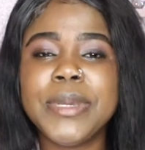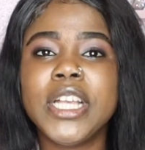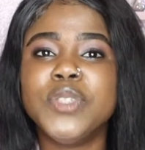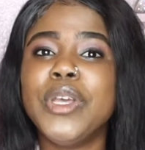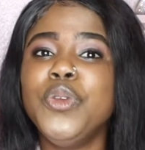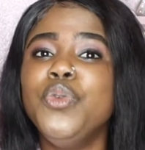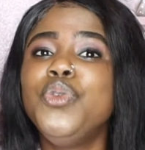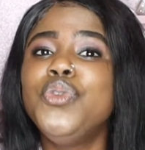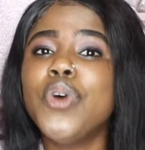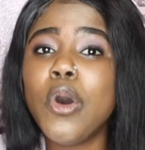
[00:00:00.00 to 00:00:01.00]
because what you
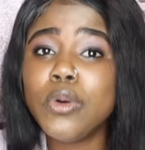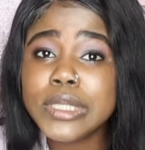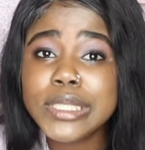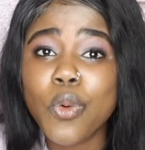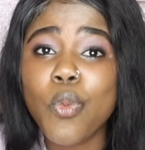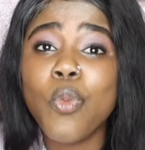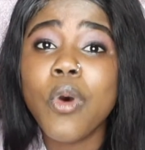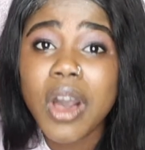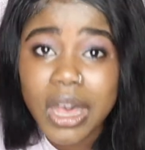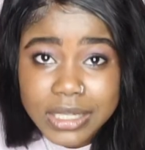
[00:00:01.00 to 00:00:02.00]
don't
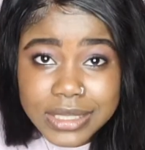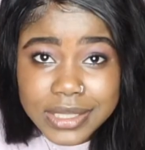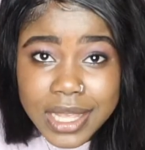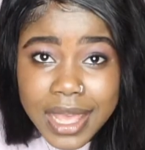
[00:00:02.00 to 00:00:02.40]
want